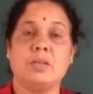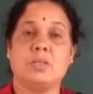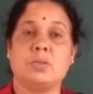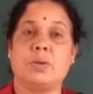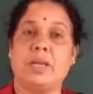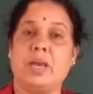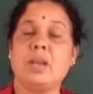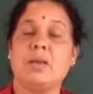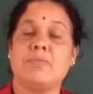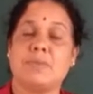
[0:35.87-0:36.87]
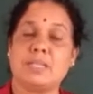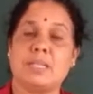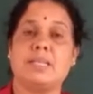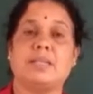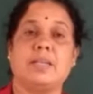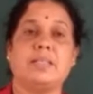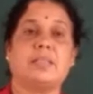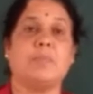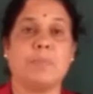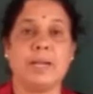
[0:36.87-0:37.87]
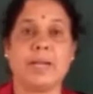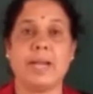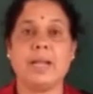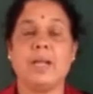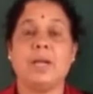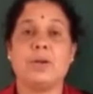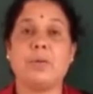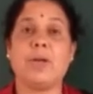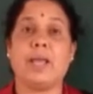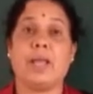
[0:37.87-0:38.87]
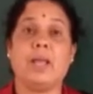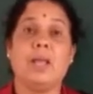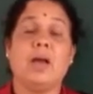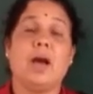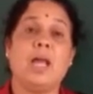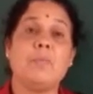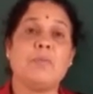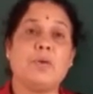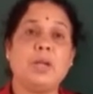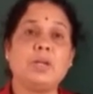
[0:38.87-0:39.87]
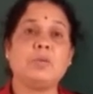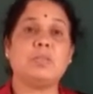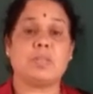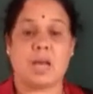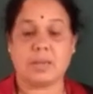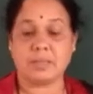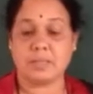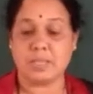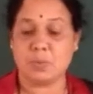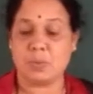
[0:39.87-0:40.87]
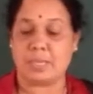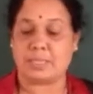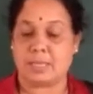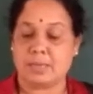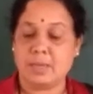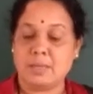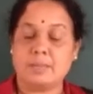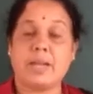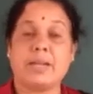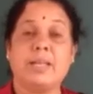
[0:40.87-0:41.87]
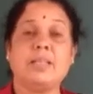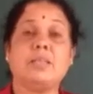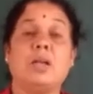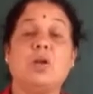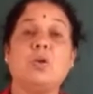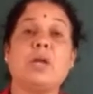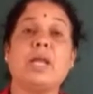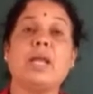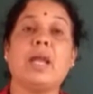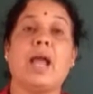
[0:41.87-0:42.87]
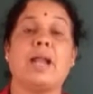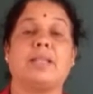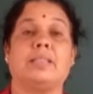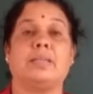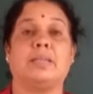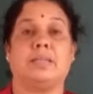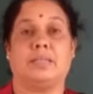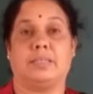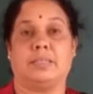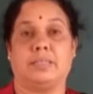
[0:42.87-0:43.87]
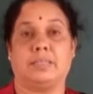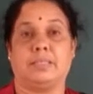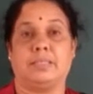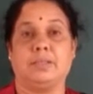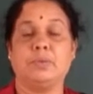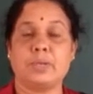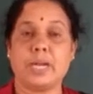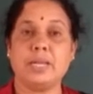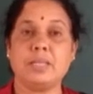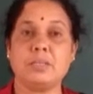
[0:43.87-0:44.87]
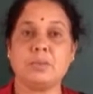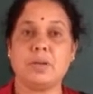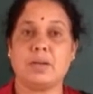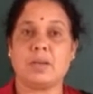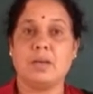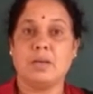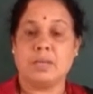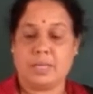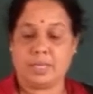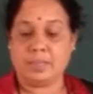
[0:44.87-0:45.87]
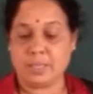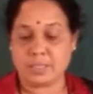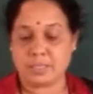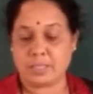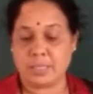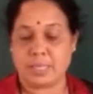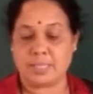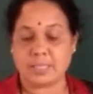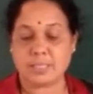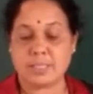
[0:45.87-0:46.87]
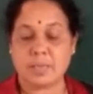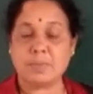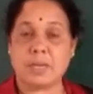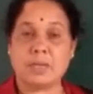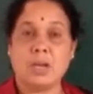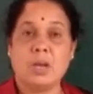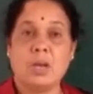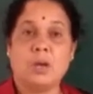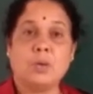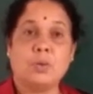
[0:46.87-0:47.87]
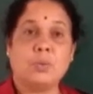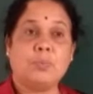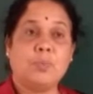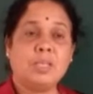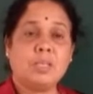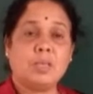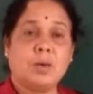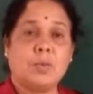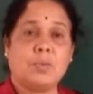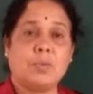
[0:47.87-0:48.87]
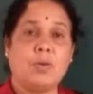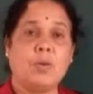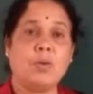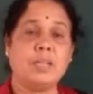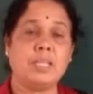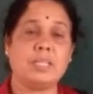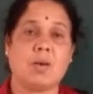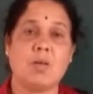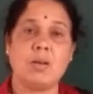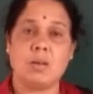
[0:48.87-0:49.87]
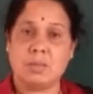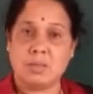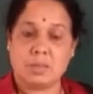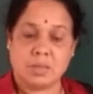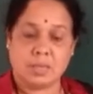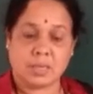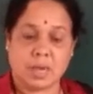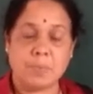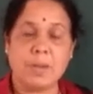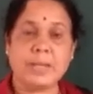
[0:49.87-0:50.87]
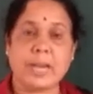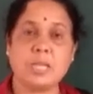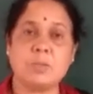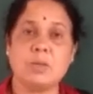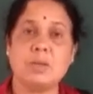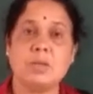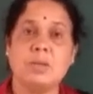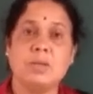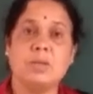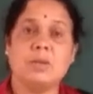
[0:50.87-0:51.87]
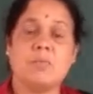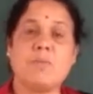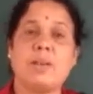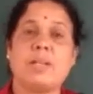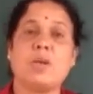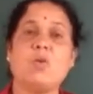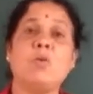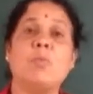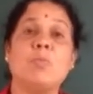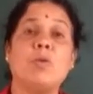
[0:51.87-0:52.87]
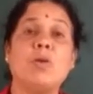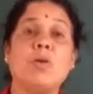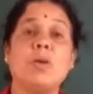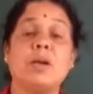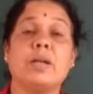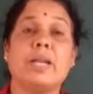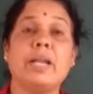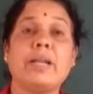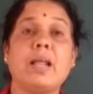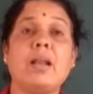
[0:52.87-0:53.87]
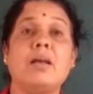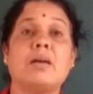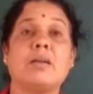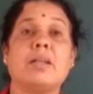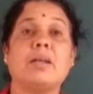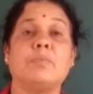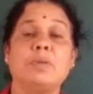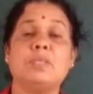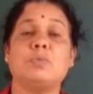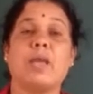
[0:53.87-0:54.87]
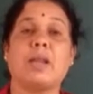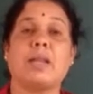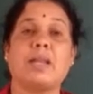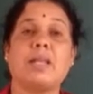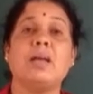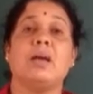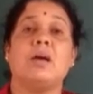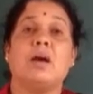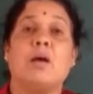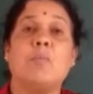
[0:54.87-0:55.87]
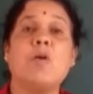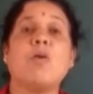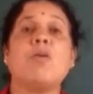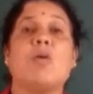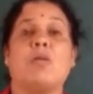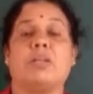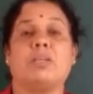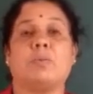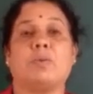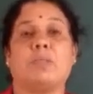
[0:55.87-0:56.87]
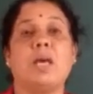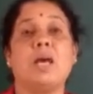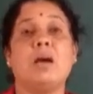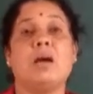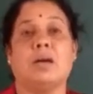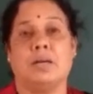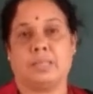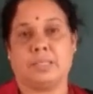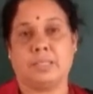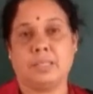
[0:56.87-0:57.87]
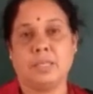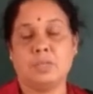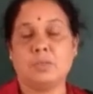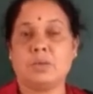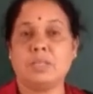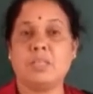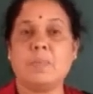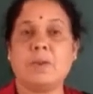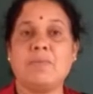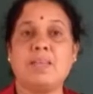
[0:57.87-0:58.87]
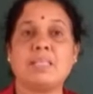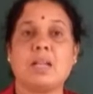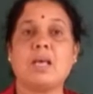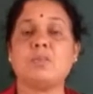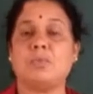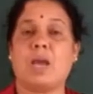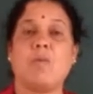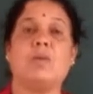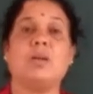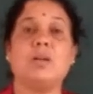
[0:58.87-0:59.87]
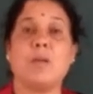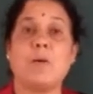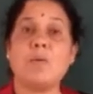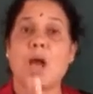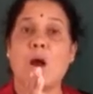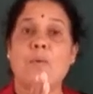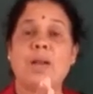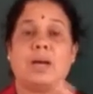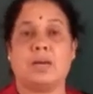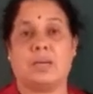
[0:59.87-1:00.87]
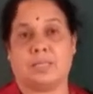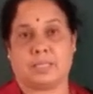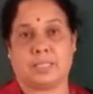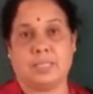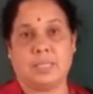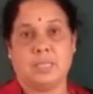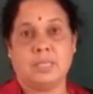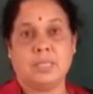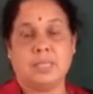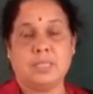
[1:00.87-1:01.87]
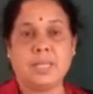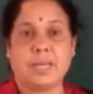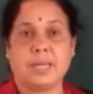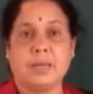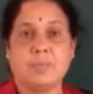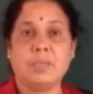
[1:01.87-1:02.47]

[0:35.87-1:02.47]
So here first lesson is completed. Today I am going to start the new lesson, that is looking at the earth. Okay, dear student, in this SST subject means whole this all complete textbook, we will give more detailed learning, means we are getting more knowledge about the earth. So in the previous class we have learned about our earth. Is it?